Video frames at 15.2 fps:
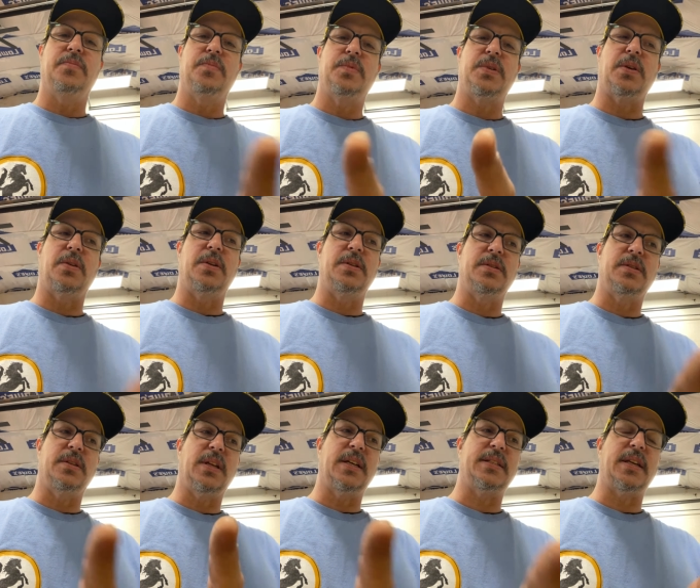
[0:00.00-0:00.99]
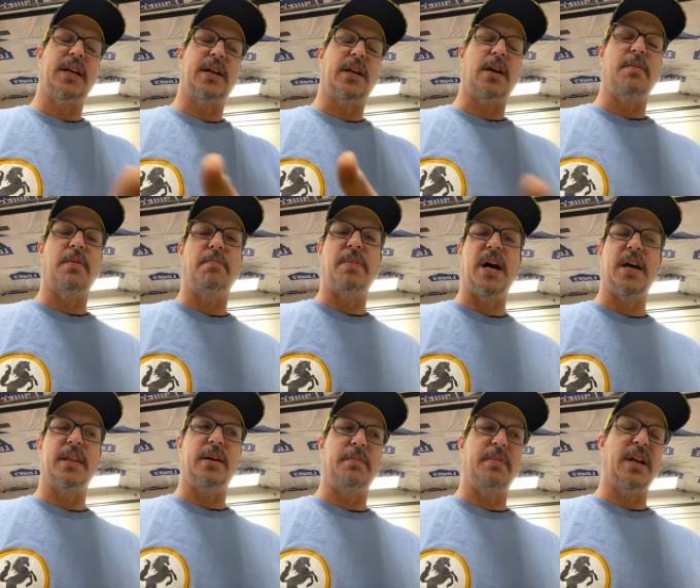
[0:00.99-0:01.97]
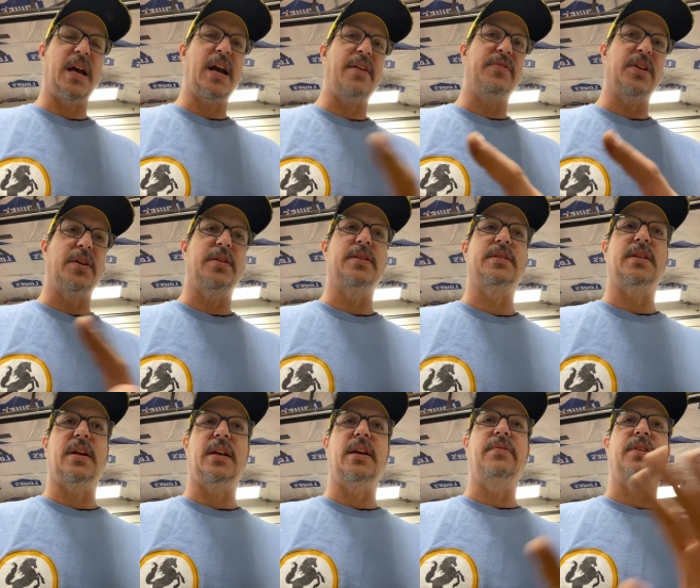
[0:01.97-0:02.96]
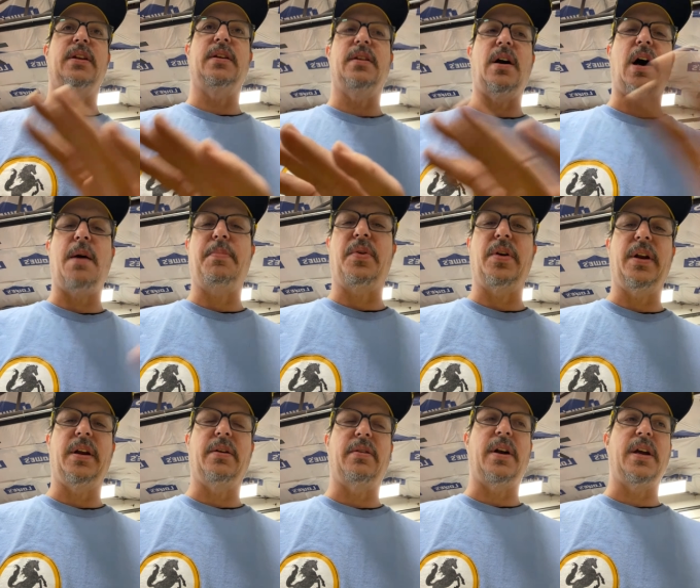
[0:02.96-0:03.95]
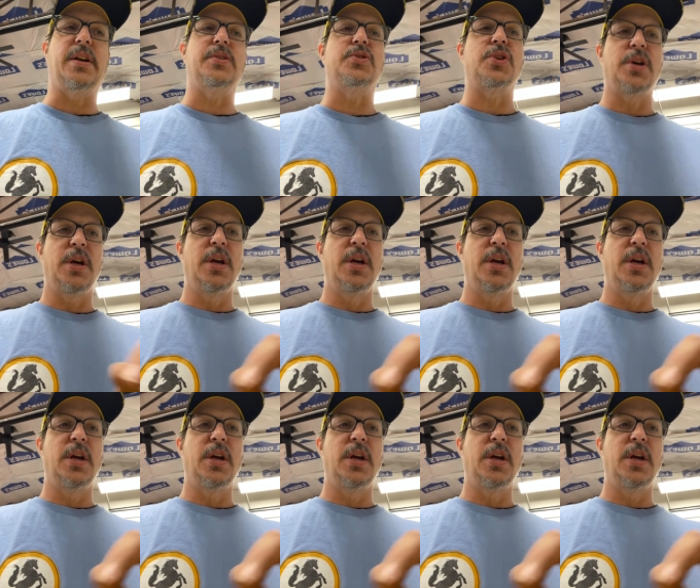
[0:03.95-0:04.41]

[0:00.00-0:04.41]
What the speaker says: So there's less air coming by there, but I have noticed that even in operating range,